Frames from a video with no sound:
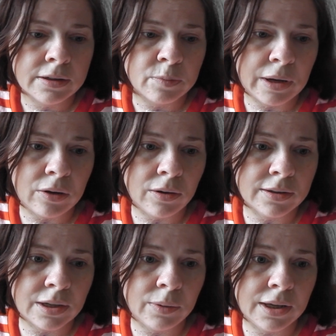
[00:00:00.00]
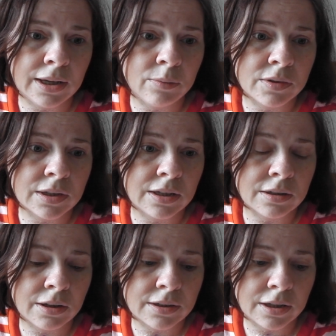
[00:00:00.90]
bank holiday weekend, wasn't it?
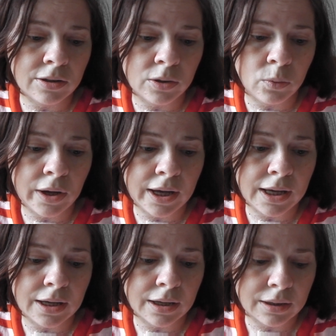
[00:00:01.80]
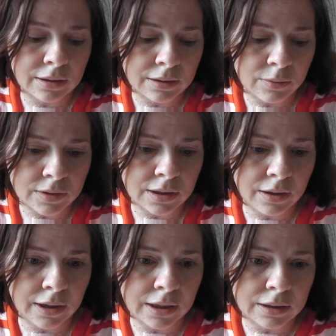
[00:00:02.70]
So I'd say good week, wasn't
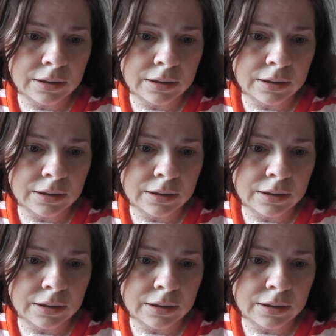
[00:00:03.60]
I?